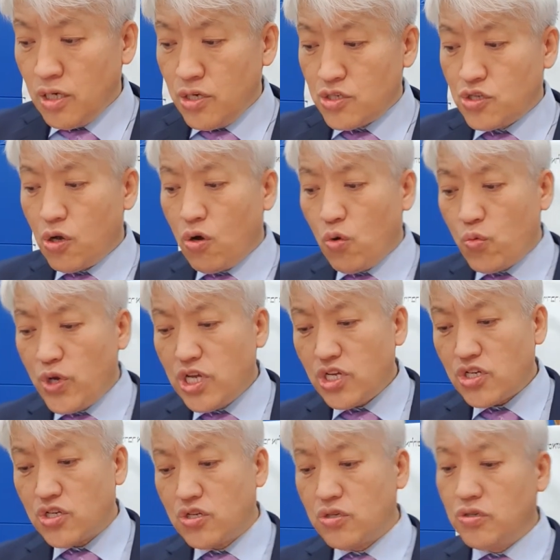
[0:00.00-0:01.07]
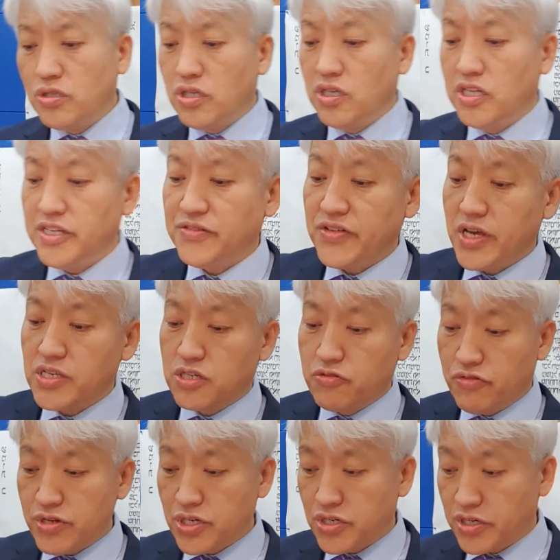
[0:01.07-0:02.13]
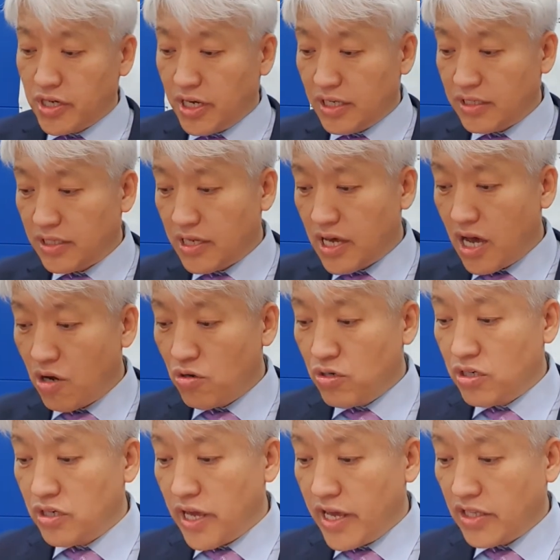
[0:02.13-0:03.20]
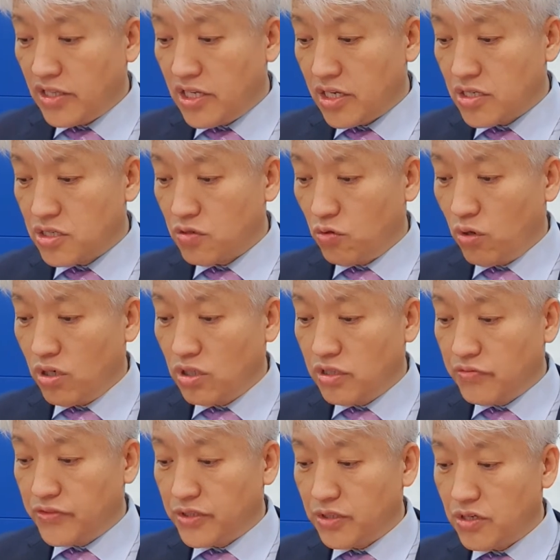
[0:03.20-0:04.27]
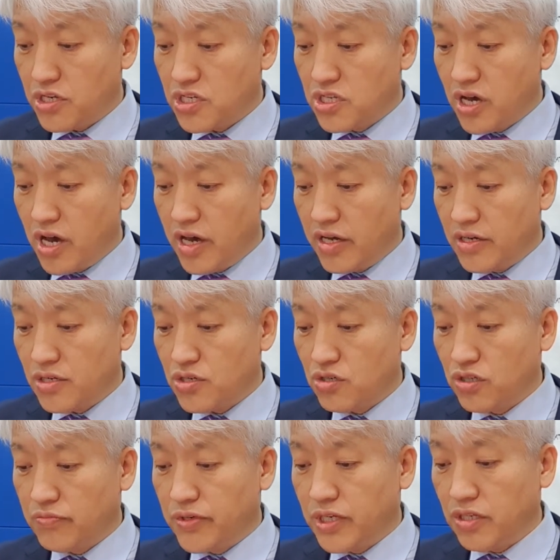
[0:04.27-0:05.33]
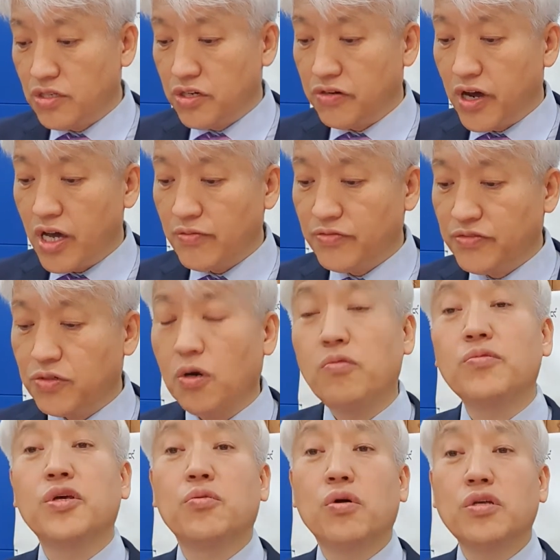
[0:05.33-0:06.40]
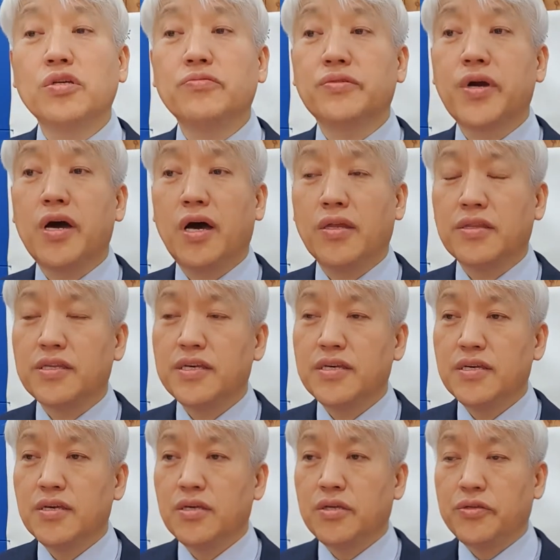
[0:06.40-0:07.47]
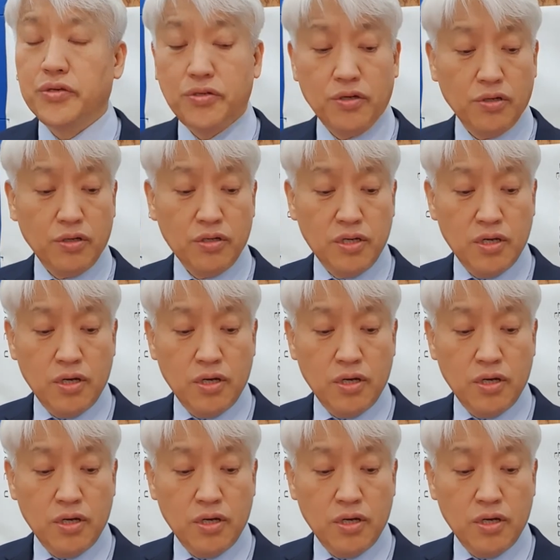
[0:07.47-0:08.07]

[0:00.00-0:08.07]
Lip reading: So we should live as a Christian. Our ethics, worldview, style should be derived from the Word of God. You know,